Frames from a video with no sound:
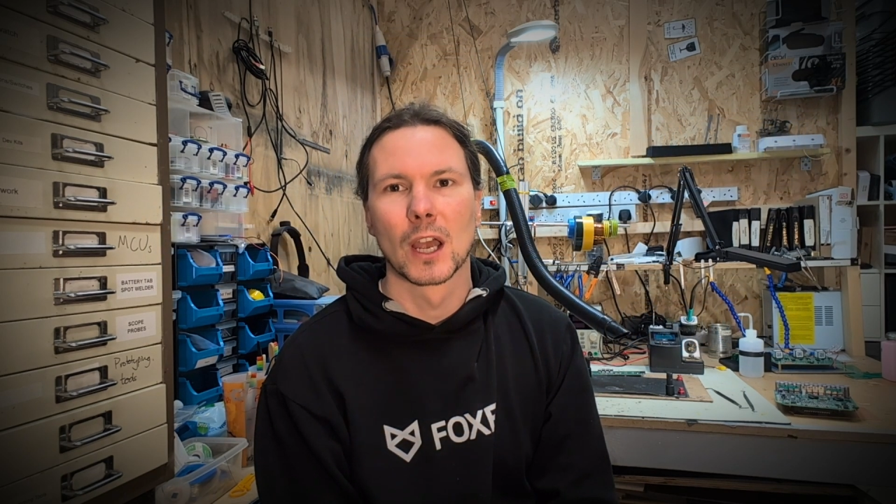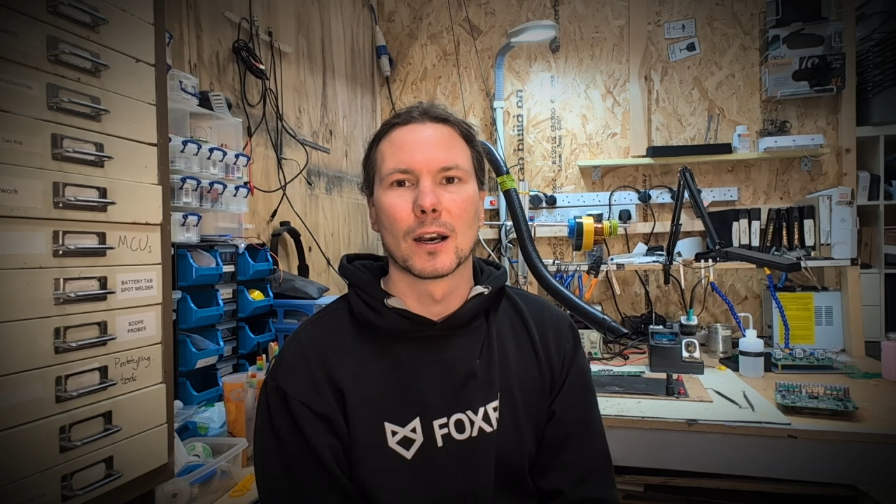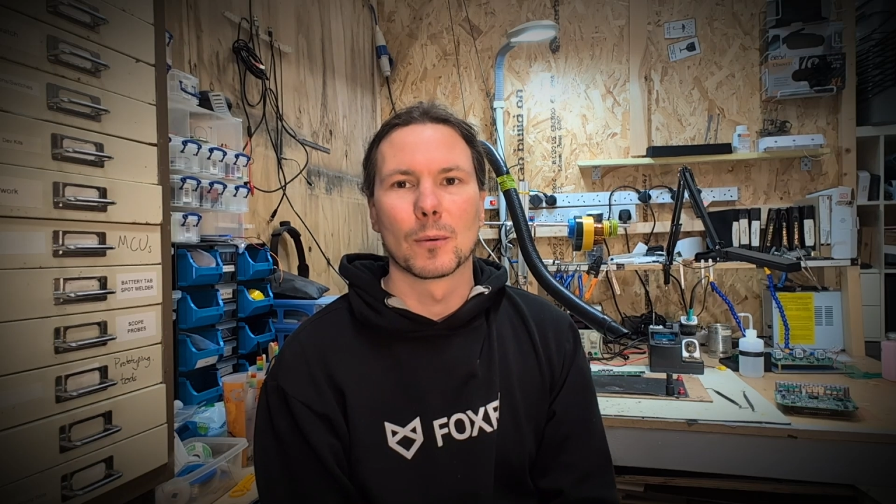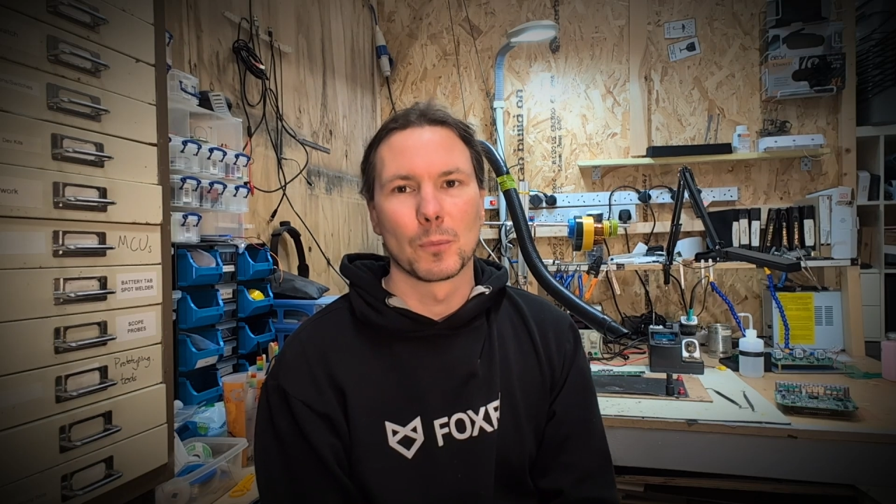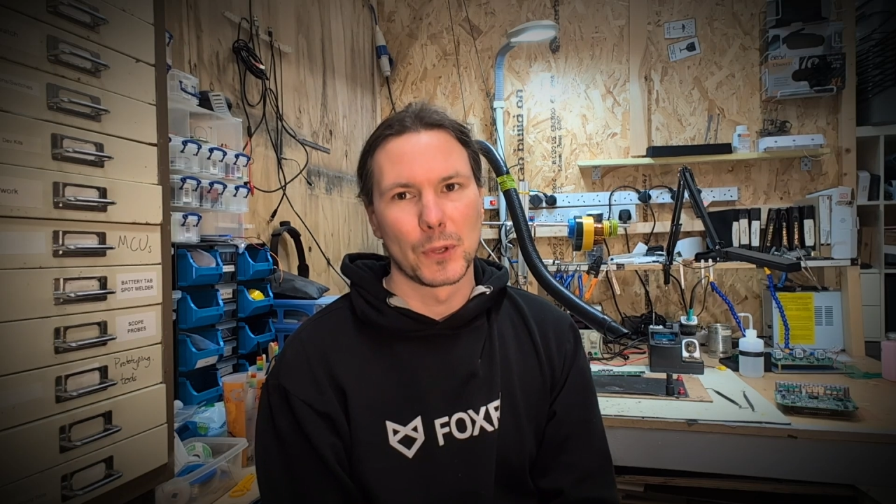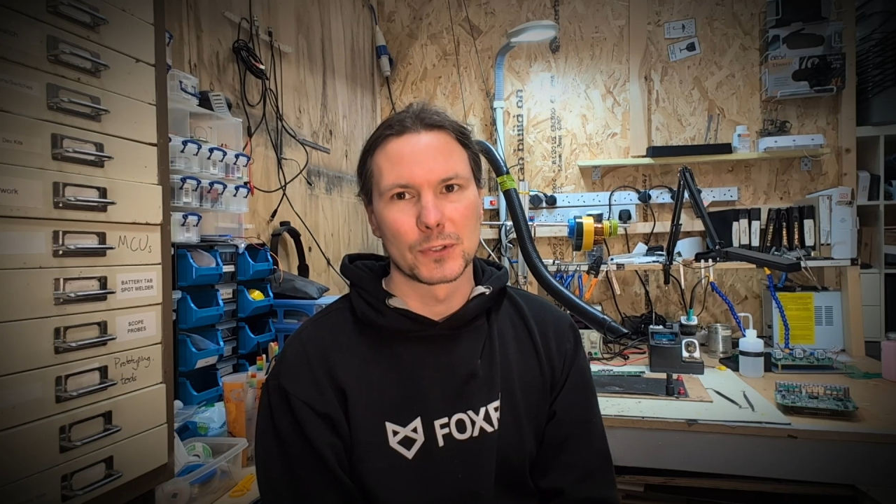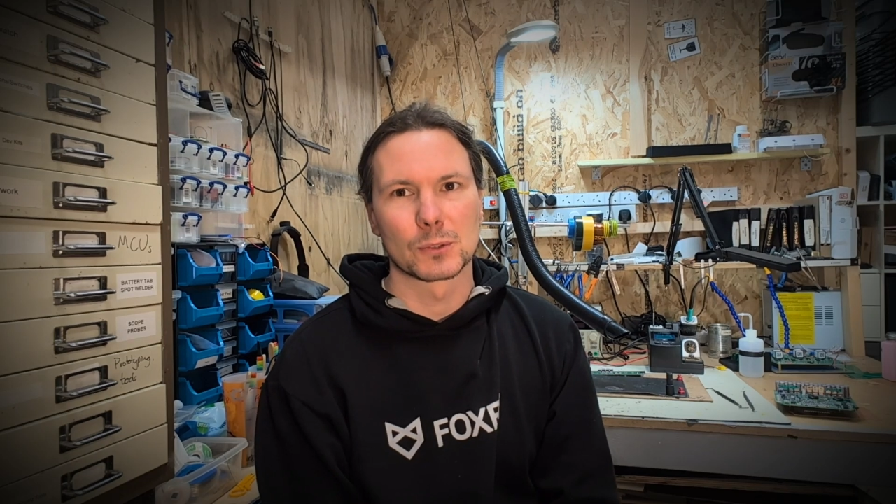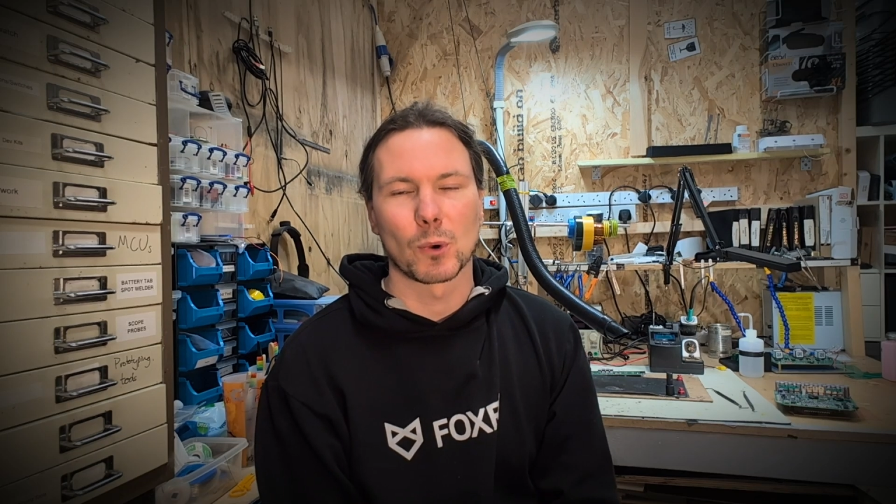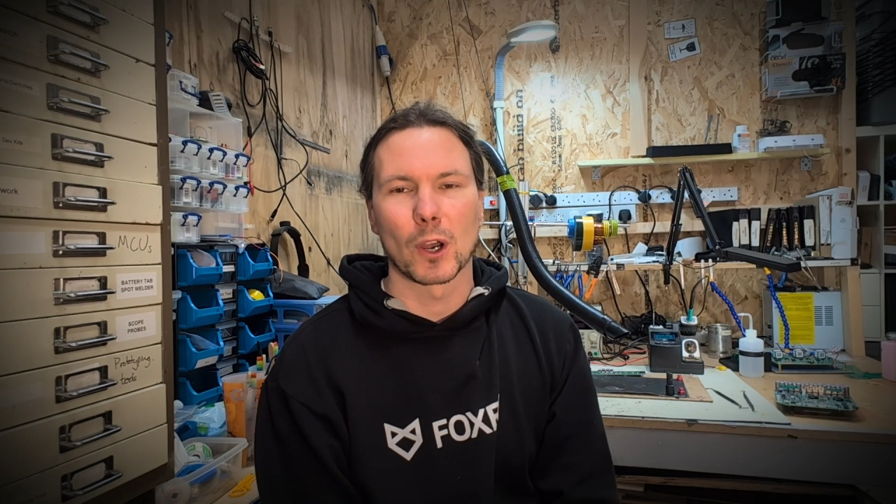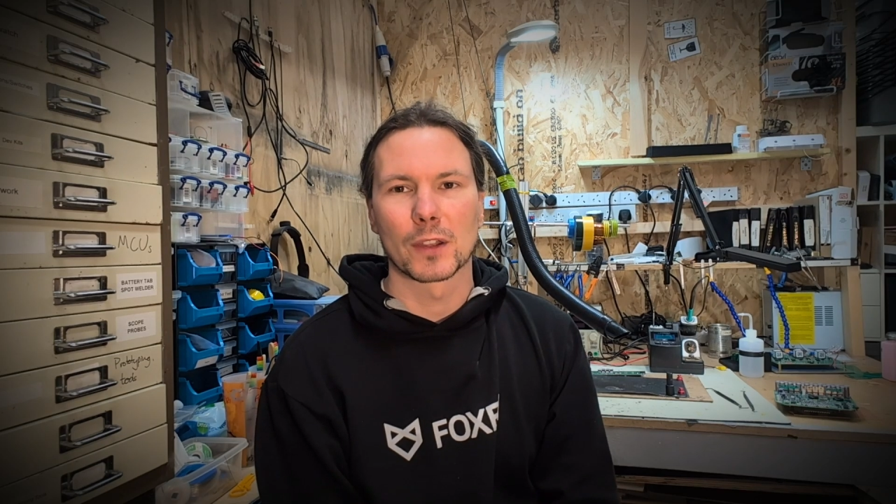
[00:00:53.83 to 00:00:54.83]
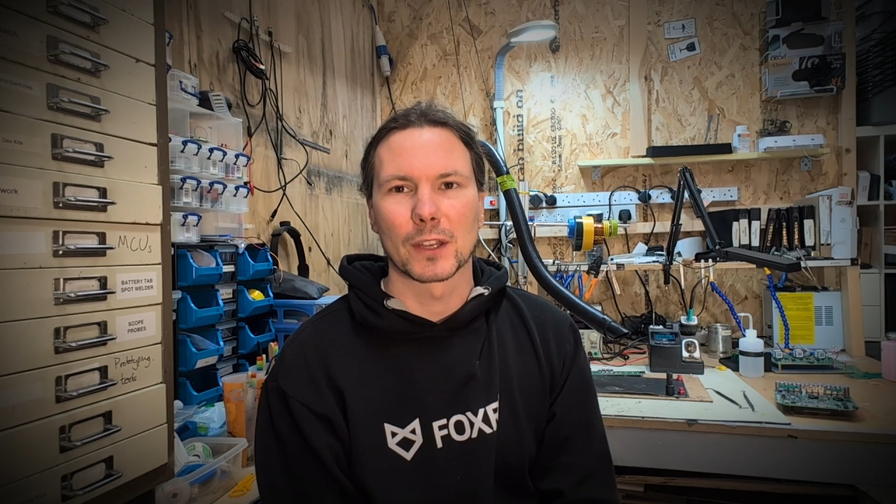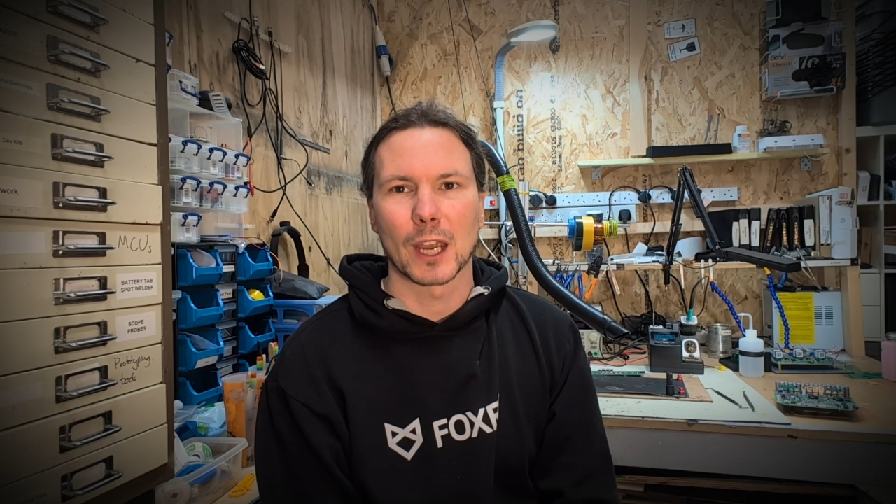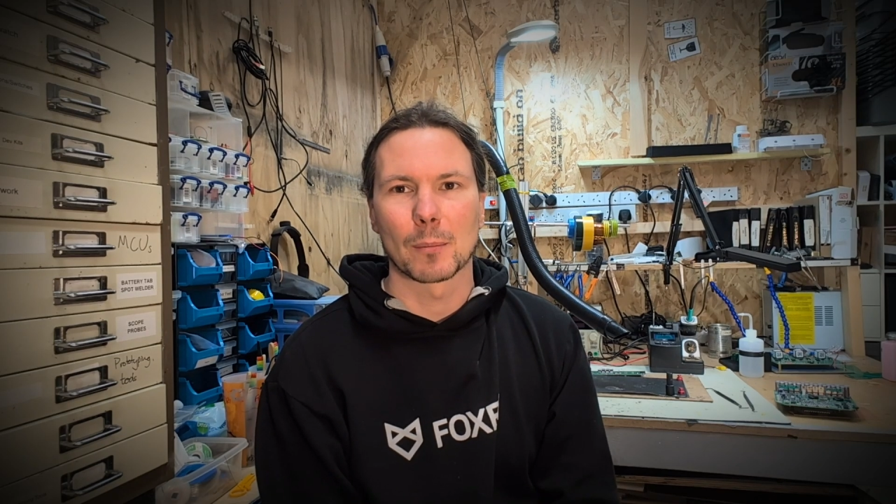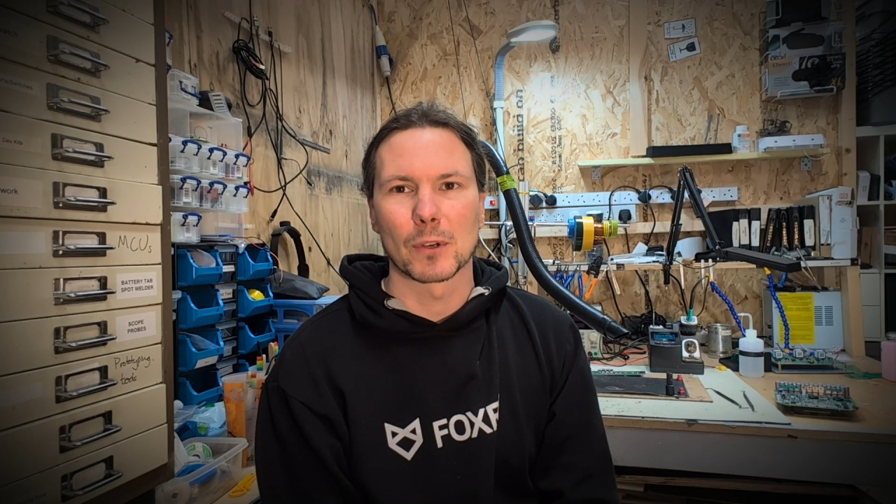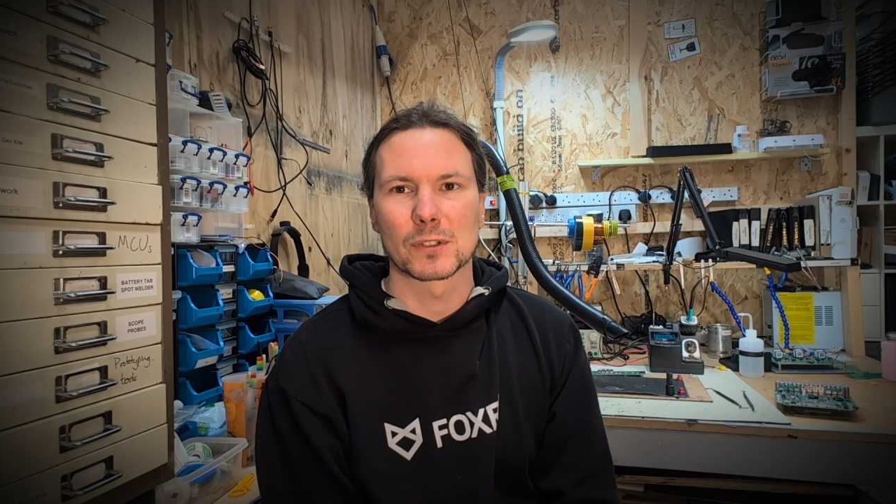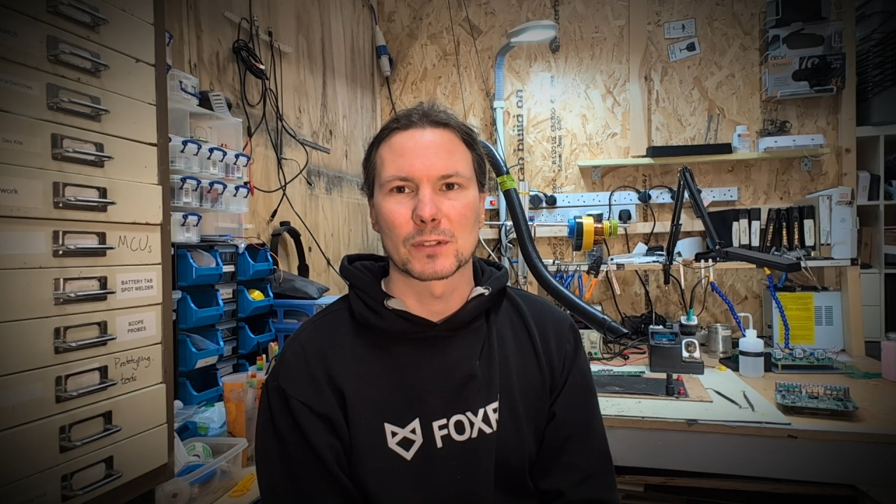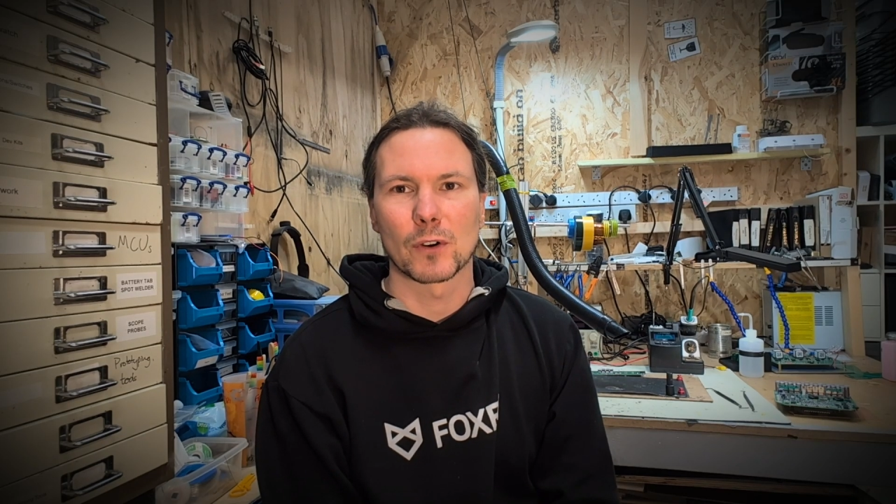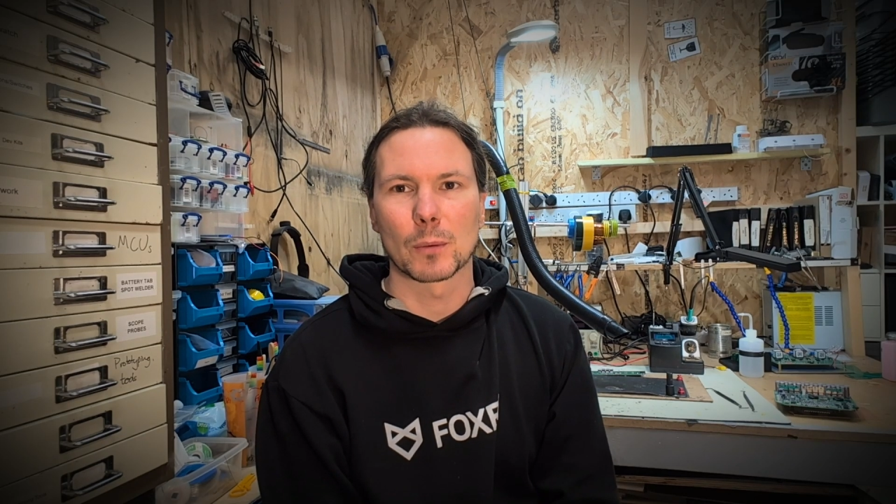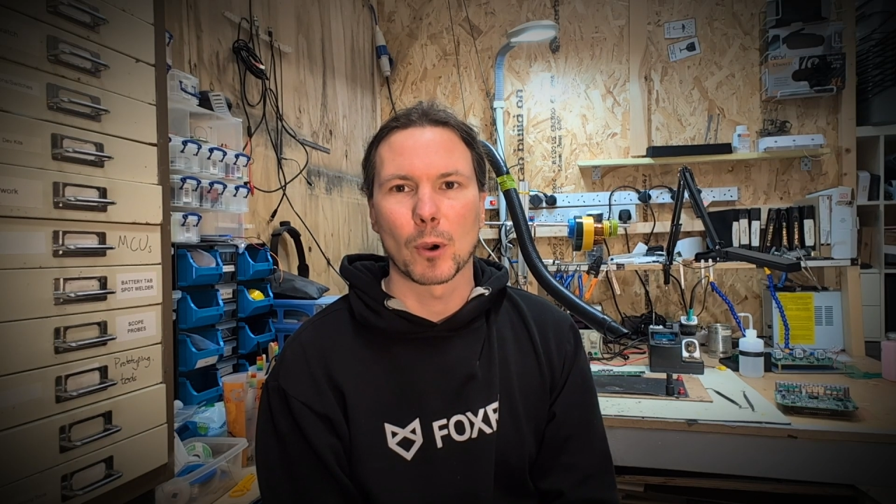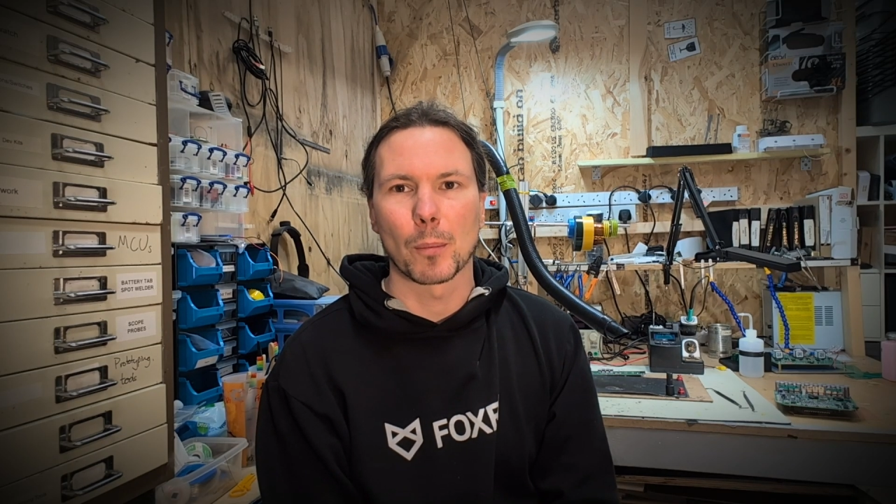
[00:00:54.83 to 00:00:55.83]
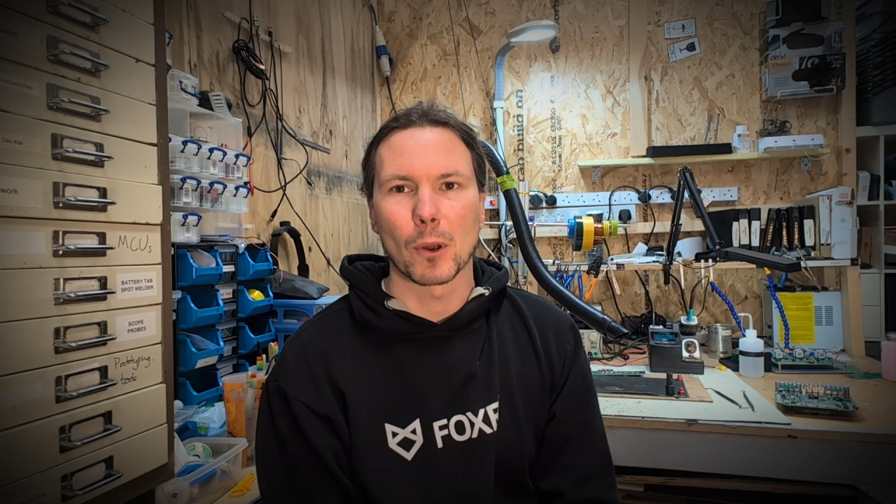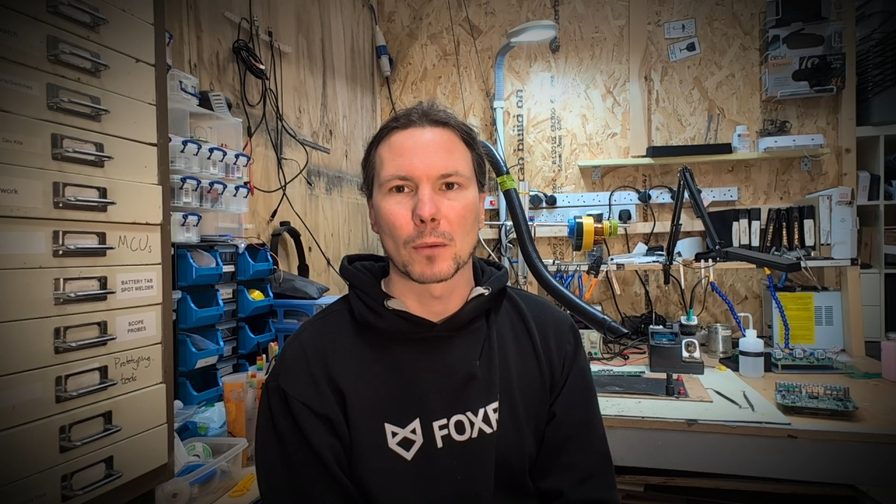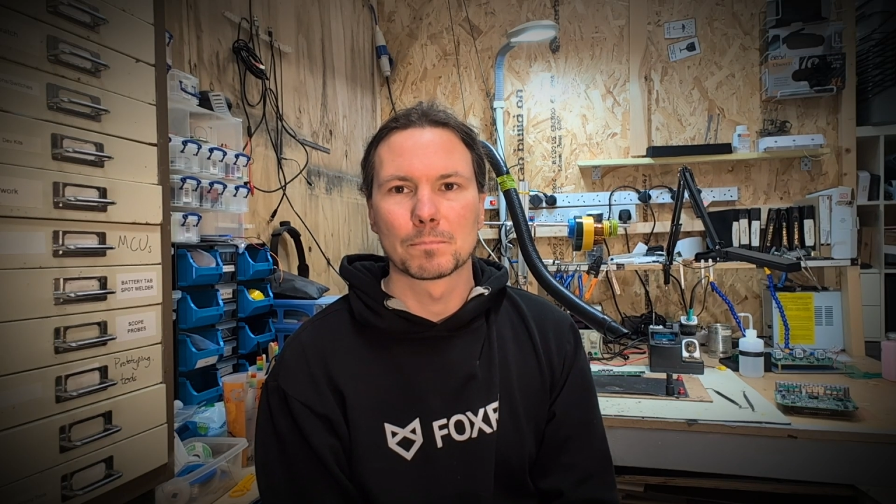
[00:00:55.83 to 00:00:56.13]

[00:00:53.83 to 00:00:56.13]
Uh, this is why the CAN bus is very popular.